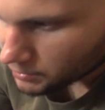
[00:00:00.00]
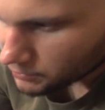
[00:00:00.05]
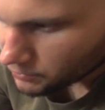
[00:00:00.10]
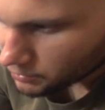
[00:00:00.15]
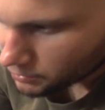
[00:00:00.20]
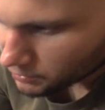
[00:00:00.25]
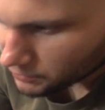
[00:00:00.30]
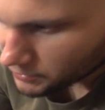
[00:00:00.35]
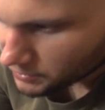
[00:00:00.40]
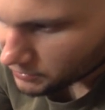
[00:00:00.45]

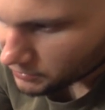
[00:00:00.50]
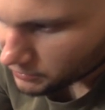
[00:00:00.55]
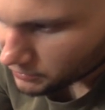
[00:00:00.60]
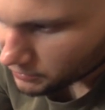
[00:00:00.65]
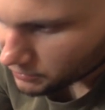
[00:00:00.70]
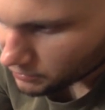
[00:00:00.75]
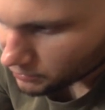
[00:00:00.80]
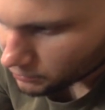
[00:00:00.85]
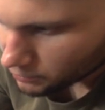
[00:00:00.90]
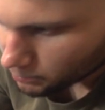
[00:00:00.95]
took
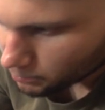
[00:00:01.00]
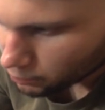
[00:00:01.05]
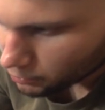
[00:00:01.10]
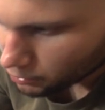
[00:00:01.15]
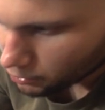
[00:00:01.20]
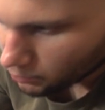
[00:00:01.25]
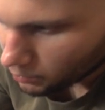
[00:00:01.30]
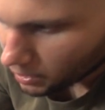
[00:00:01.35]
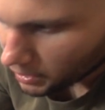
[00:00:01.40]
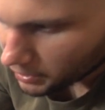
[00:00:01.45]
this
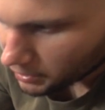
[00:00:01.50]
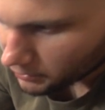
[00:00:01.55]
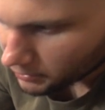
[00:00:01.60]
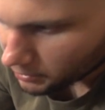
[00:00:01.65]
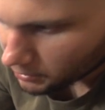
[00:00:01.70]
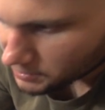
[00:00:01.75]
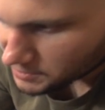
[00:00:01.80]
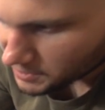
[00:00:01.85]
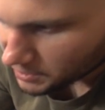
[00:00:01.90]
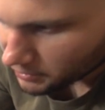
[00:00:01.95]
blue wire
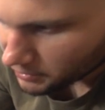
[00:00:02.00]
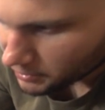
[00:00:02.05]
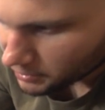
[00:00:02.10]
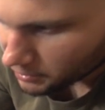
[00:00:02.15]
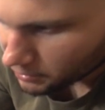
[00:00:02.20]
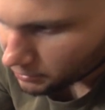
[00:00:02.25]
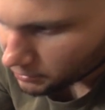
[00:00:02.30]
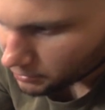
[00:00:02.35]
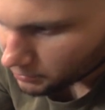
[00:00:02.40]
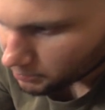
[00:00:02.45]
that was out of
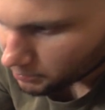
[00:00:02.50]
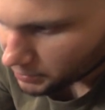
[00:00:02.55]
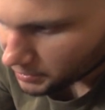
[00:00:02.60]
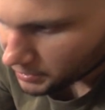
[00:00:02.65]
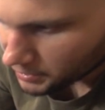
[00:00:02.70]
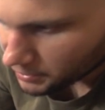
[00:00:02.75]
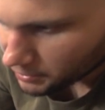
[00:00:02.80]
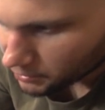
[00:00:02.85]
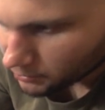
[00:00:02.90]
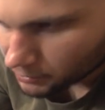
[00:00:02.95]
here and
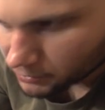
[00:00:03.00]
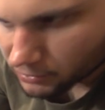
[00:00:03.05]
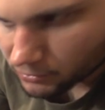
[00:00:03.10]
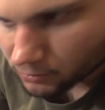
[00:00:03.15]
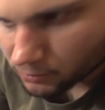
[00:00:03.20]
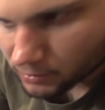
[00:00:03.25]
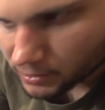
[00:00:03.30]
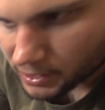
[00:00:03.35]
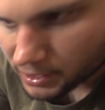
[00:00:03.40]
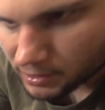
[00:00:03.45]
pinned it with the
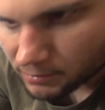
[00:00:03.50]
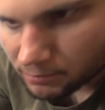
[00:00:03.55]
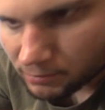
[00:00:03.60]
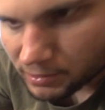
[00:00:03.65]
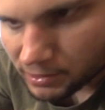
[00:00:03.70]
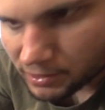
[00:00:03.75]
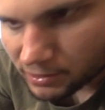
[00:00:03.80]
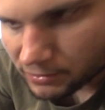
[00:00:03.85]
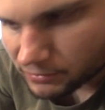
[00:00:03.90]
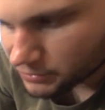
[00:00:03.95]
red
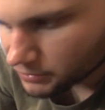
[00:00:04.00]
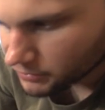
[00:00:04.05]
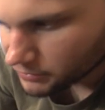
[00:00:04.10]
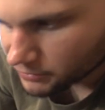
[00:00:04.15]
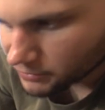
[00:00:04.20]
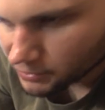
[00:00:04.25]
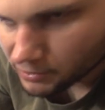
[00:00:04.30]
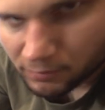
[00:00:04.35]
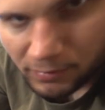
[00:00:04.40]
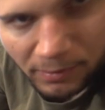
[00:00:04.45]
because this
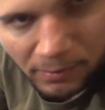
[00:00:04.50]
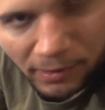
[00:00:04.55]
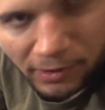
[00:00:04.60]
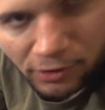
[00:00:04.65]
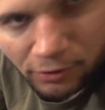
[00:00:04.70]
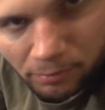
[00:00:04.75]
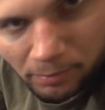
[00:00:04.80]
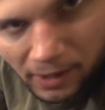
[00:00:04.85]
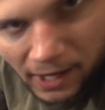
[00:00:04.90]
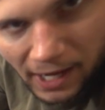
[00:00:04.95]
is going to be my
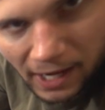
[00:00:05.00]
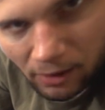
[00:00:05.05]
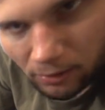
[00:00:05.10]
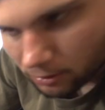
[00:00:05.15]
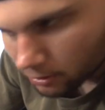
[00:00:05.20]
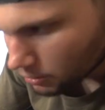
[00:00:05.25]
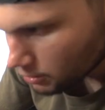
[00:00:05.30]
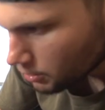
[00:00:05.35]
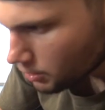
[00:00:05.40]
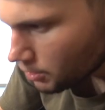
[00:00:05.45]
new
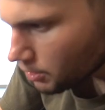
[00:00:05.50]
power.